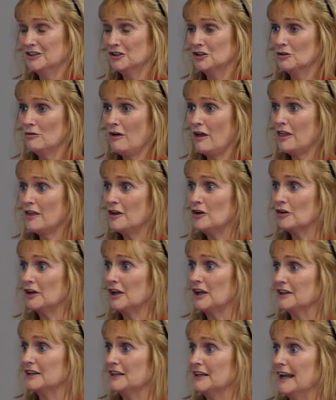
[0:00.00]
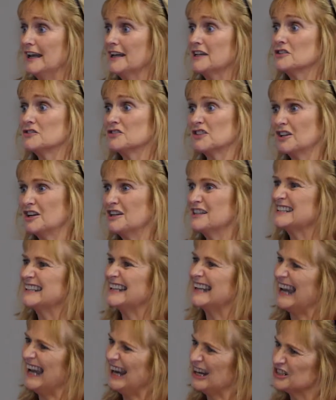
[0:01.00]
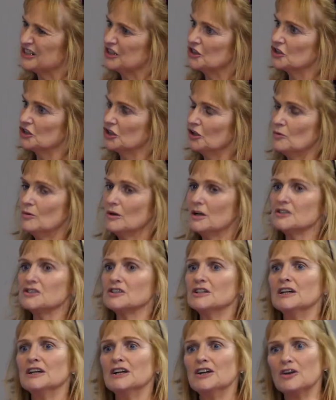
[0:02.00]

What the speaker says: Rather than looking at the negatives, they're kind of saying, actually, do you know what?